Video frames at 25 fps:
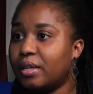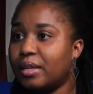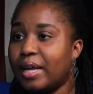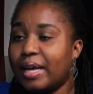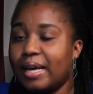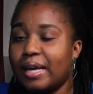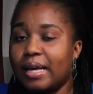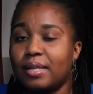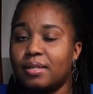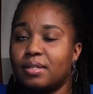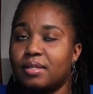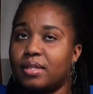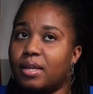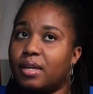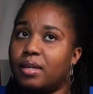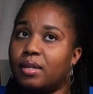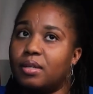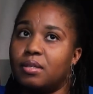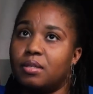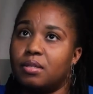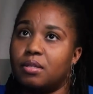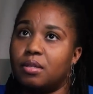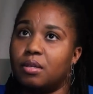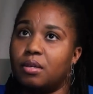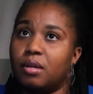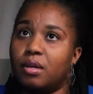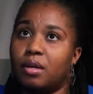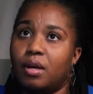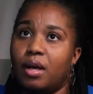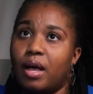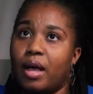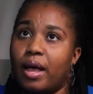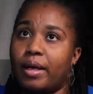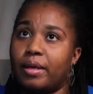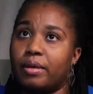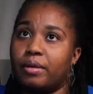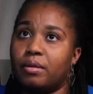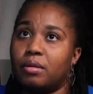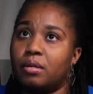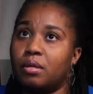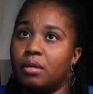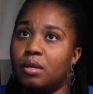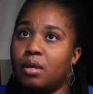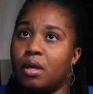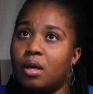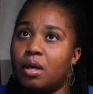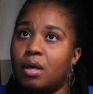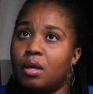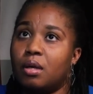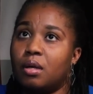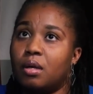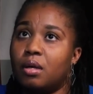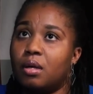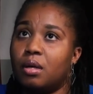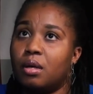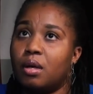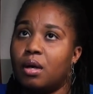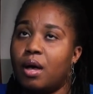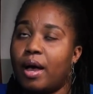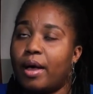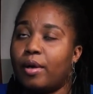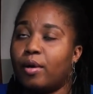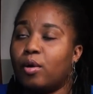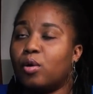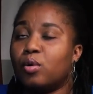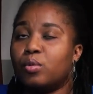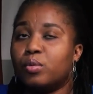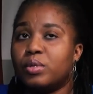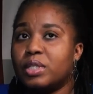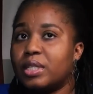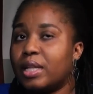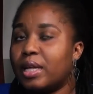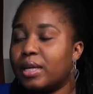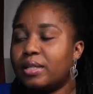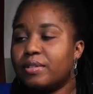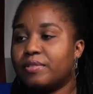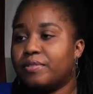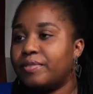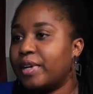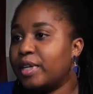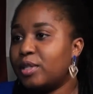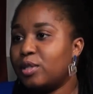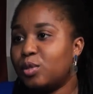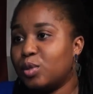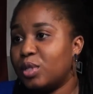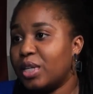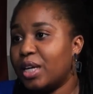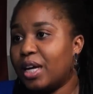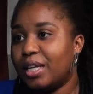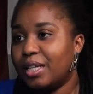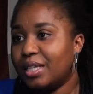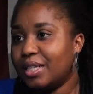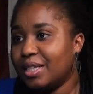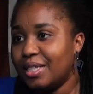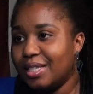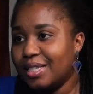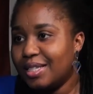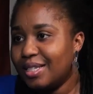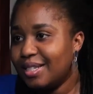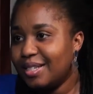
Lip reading: Like I said, I always like to find new talent.